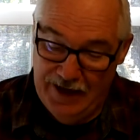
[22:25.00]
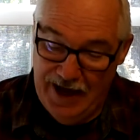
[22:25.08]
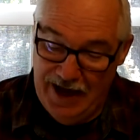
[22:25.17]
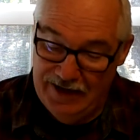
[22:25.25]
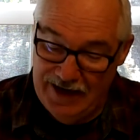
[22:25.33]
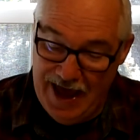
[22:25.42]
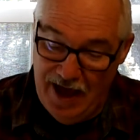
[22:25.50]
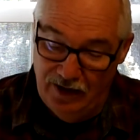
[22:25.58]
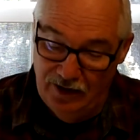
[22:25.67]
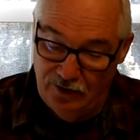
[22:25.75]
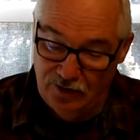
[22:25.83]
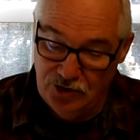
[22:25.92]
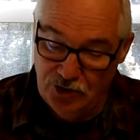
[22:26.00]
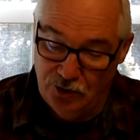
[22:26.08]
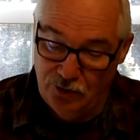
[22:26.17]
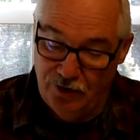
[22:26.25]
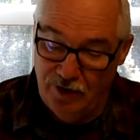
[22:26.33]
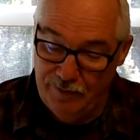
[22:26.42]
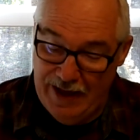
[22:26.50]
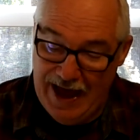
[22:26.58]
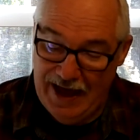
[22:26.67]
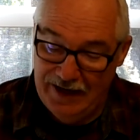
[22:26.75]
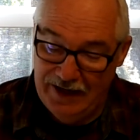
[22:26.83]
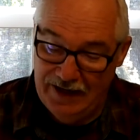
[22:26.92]
And now, little children,
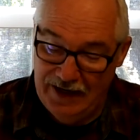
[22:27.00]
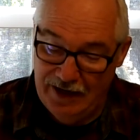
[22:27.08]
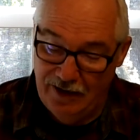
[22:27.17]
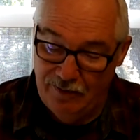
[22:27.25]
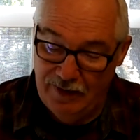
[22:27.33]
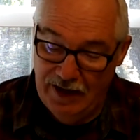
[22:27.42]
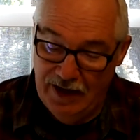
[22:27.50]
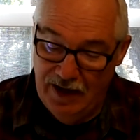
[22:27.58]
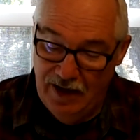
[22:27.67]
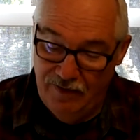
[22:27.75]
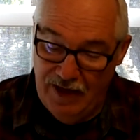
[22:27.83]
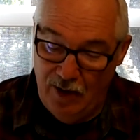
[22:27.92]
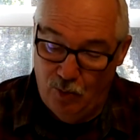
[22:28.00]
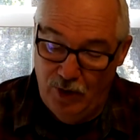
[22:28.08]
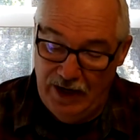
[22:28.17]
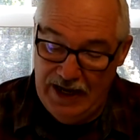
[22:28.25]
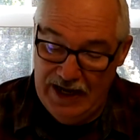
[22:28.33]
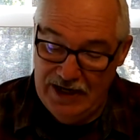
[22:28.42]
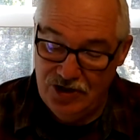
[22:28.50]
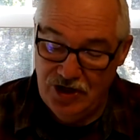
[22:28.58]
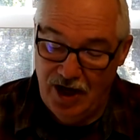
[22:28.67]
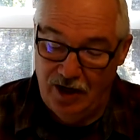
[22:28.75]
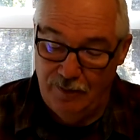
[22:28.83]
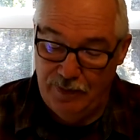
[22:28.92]
abide in him, that when he
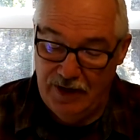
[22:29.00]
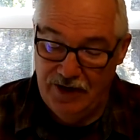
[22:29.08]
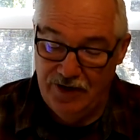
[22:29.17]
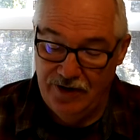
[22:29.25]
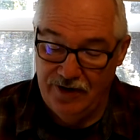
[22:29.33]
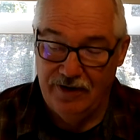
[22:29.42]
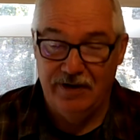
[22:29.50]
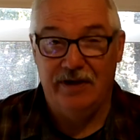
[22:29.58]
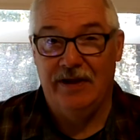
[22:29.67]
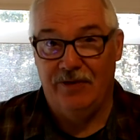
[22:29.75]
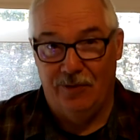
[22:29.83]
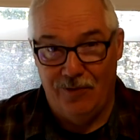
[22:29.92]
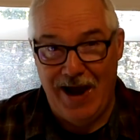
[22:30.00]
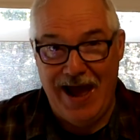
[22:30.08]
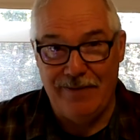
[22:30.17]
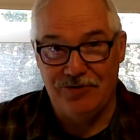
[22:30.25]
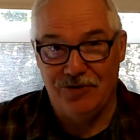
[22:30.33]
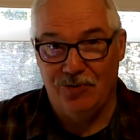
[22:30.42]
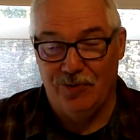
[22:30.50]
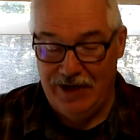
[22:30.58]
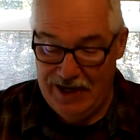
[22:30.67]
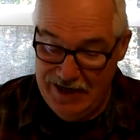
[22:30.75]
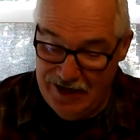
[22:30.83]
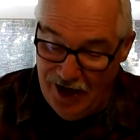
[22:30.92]
shall appear, in the rapture, when
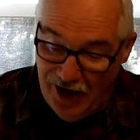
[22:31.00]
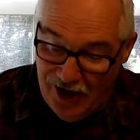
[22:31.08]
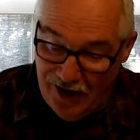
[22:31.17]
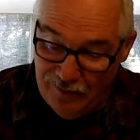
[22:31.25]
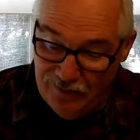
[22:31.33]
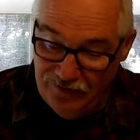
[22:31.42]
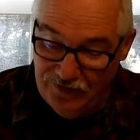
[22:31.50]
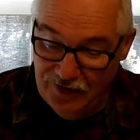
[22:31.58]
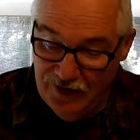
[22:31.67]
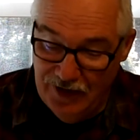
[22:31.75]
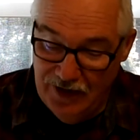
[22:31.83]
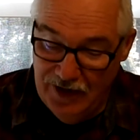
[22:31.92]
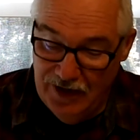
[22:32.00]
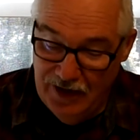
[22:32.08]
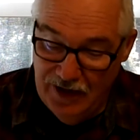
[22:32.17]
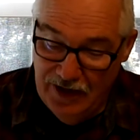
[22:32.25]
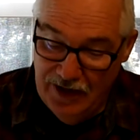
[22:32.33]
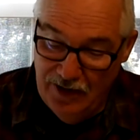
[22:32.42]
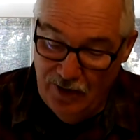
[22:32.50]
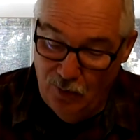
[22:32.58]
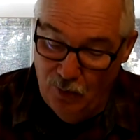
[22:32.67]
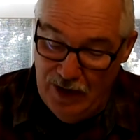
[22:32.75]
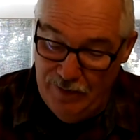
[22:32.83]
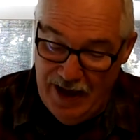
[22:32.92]
he comes,
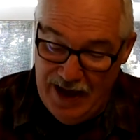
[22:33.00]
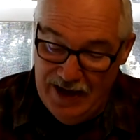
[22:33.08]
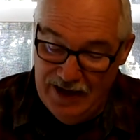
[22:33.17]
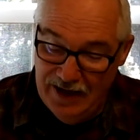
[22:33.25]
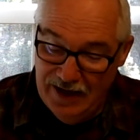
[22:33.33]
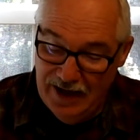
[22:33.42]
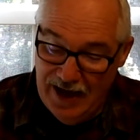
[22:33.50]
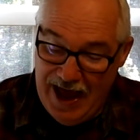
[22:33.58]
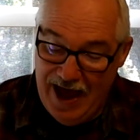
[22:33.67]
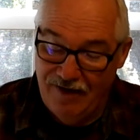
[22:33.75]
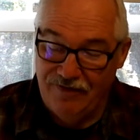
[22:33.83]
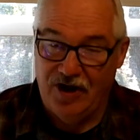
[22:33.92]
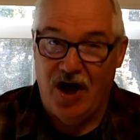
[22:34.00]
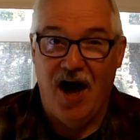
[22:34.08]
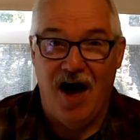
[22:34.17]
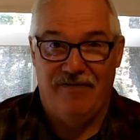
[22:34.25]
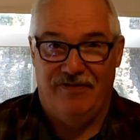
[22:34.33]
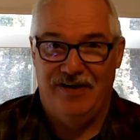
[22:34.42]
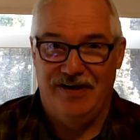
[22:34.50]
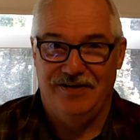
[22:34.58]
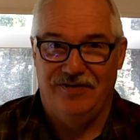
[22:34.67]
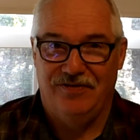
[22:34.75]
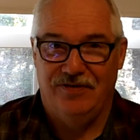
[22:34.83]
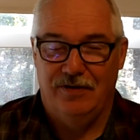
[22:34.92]
we may have
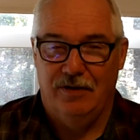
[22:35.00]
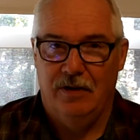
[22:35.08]
confidence.